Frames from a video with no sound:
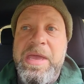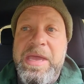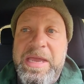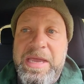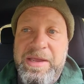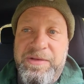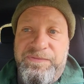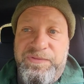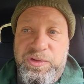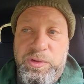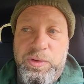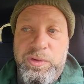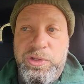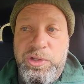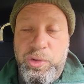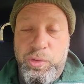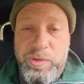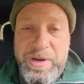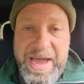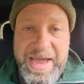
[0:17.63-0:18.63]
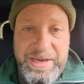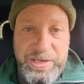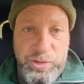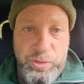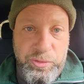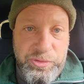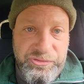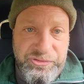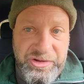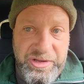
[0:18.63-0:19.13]
If you do not
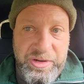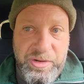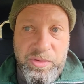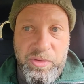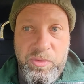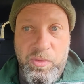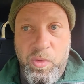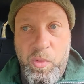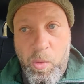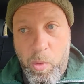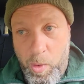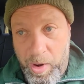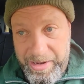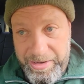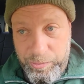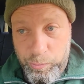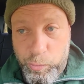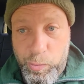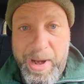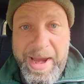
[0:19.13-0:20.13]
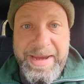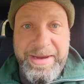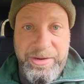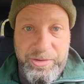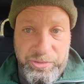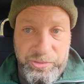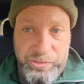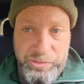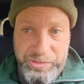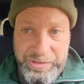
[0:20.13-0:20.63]
use it quite
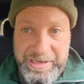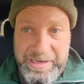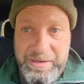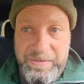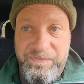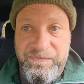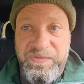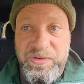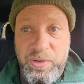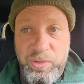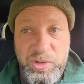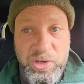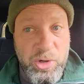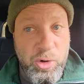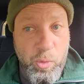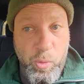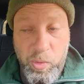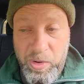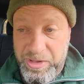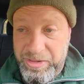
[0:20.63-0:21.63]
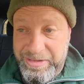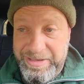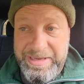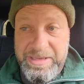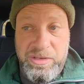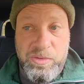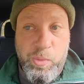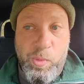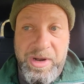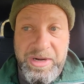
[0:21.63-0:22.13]
regularly, at
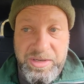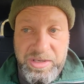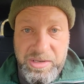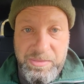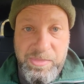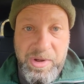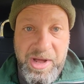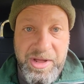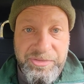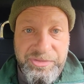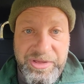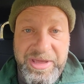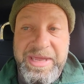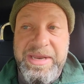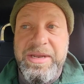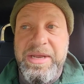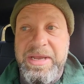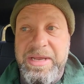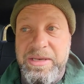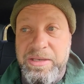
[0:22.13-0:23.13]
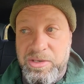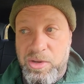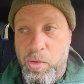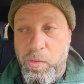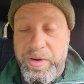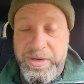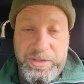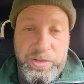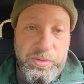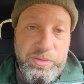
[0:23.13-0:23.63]
least once a month, it is
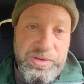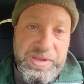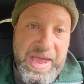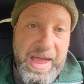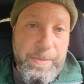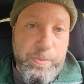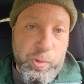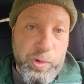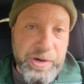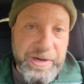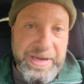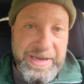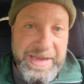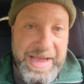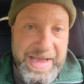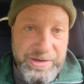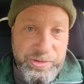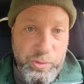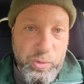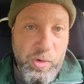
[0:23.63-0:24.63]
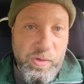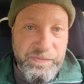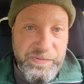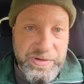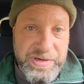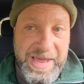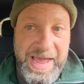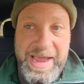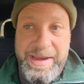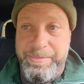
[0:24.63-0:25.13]
going to stop working on you over
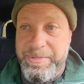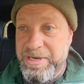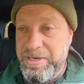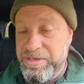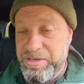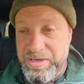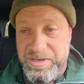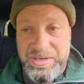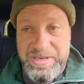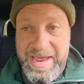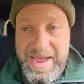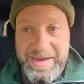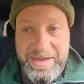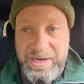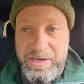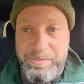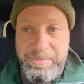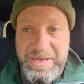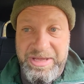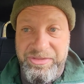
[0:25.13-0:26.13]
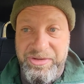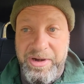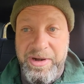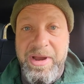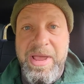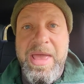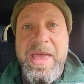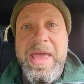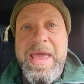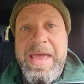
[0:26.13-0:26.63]
time. It is just not going to be there.
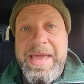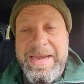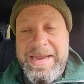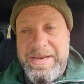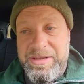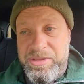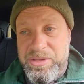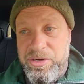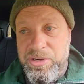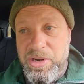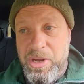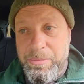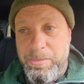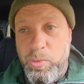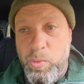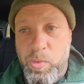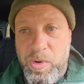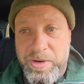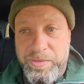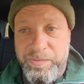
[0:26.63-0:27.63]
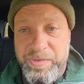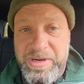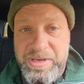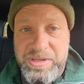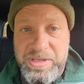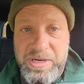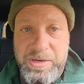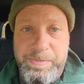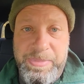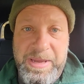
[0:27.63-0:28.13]
And that's the number one
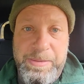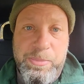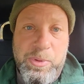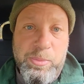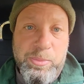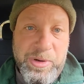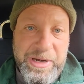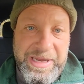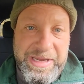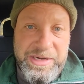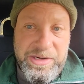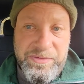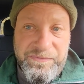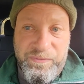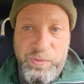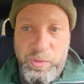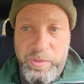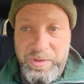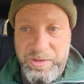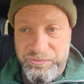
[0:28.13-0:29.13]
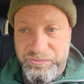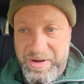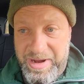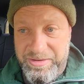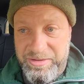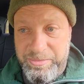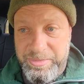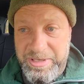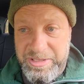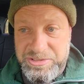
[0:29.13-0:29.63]
reason that people bring in their four-wheel
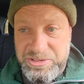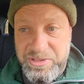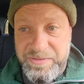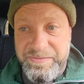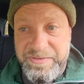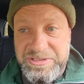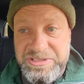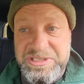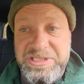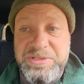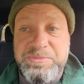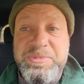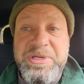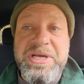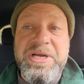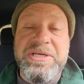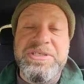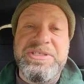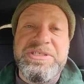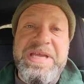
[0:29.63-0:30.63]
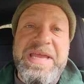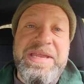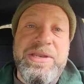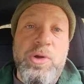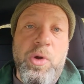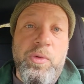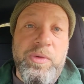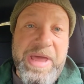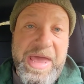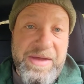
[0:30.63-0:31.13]
drive to be serviced, is because they
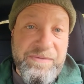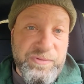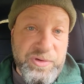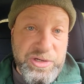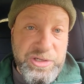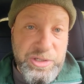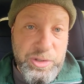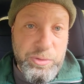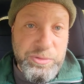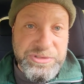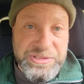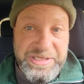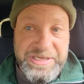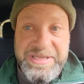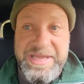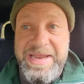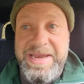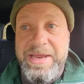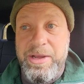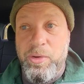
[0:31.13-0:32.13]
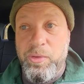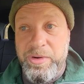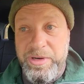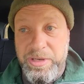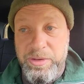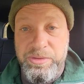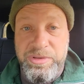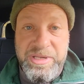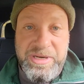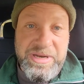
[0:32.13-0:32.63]
don't ever use it. Then they go to
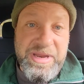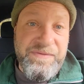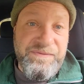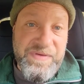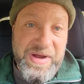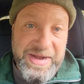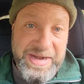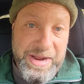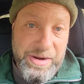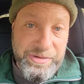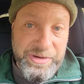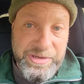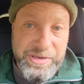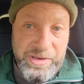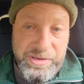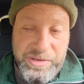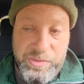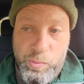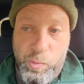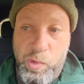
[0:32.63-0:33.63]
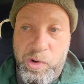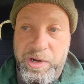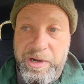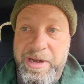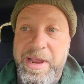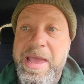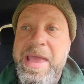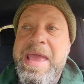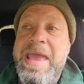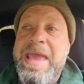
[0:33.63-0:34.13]
use it and they find out it doesn't
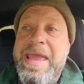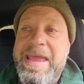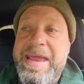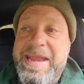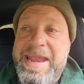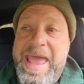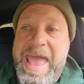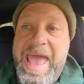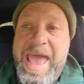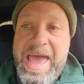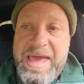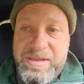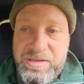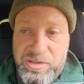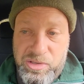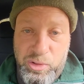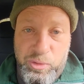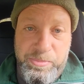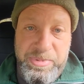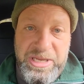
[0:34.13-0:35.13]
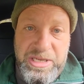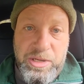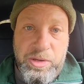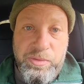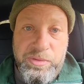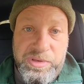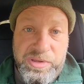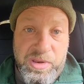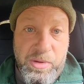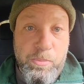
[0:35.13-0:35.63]
work. It has to be
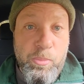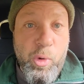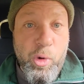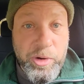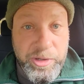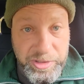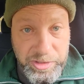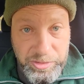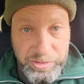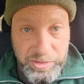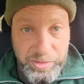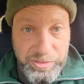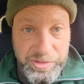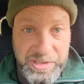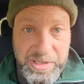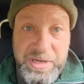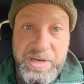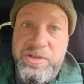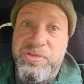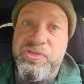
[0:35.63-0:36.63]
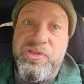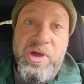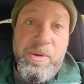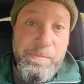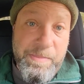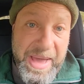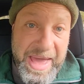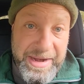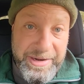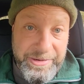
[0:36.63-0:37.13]
used. The more you use it, the
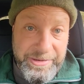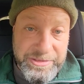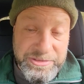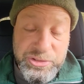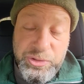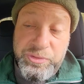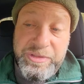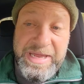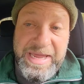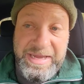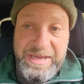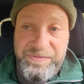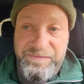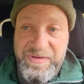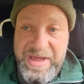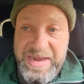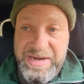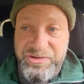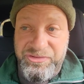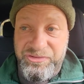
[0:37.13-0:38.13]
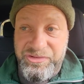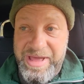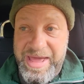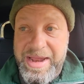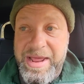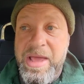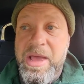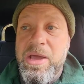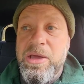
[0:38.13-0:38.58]
better. So take advantage of that.